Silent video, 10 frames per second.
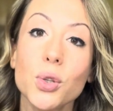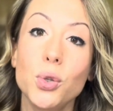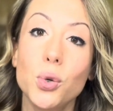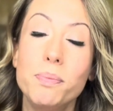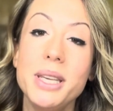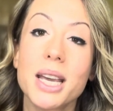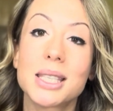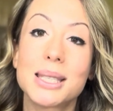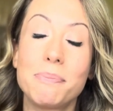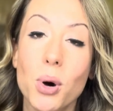to be
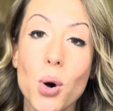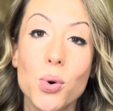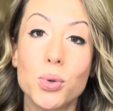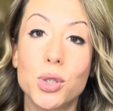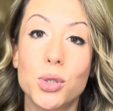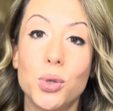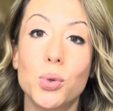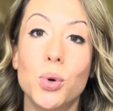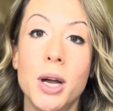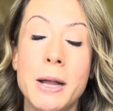exposed
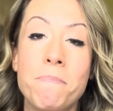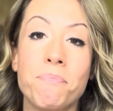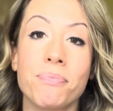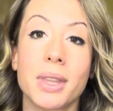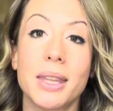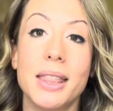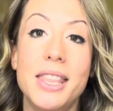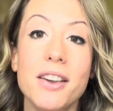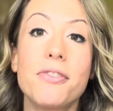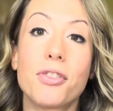to
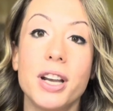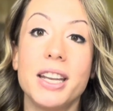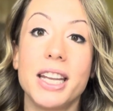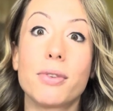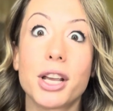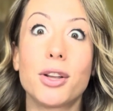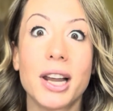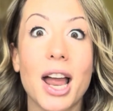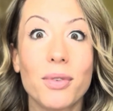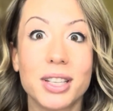different
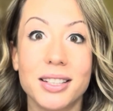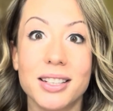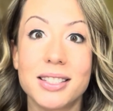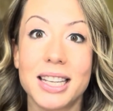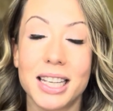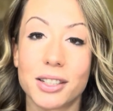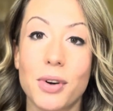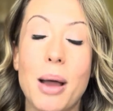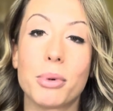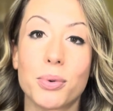irregularities in
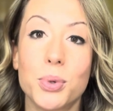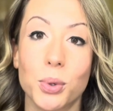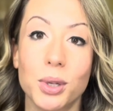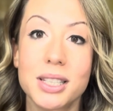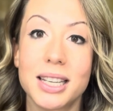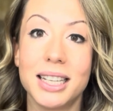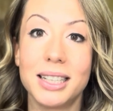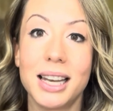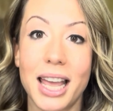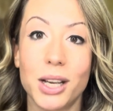grammar rules in
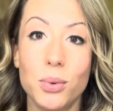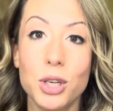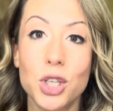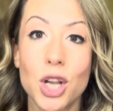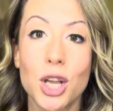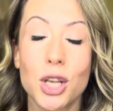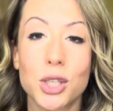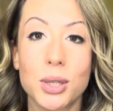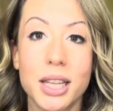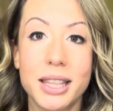the language,
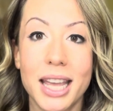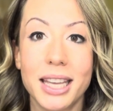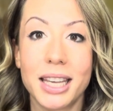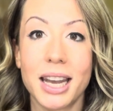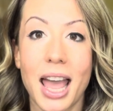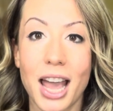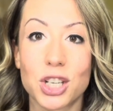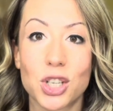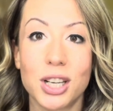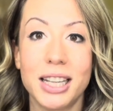so that they can
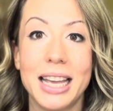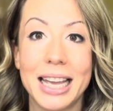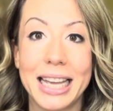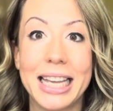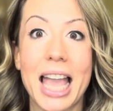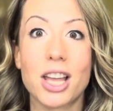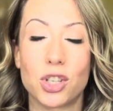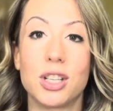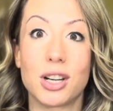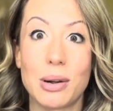actually catch
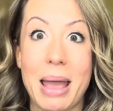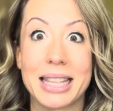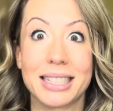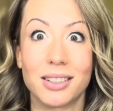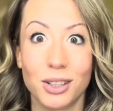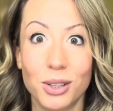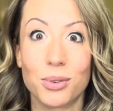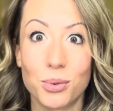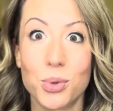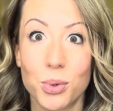the grammatical
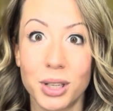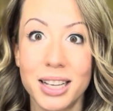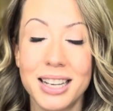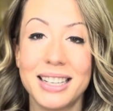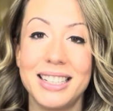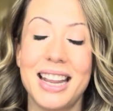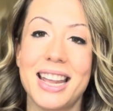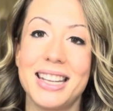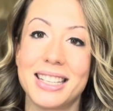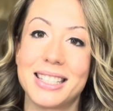rule
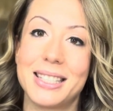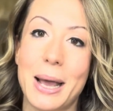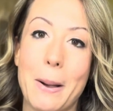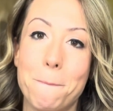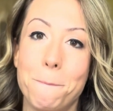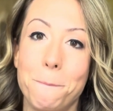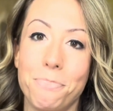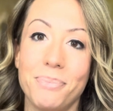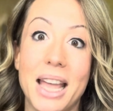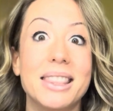that
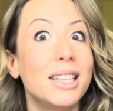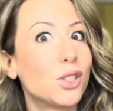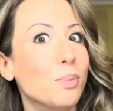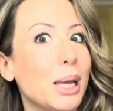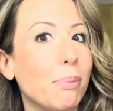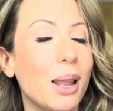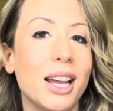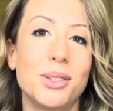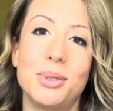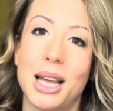needs to be
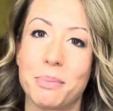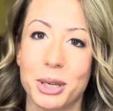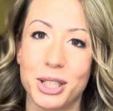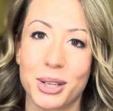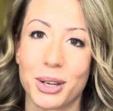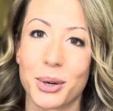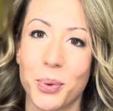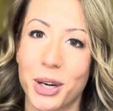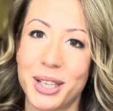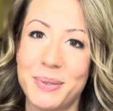applied to that particular
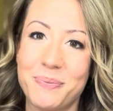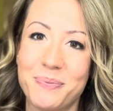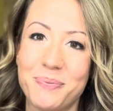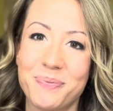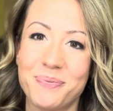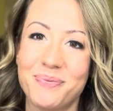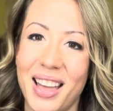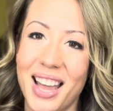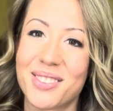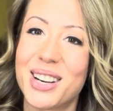word.
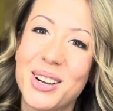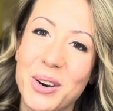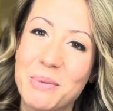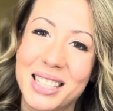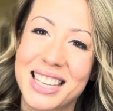I really hope this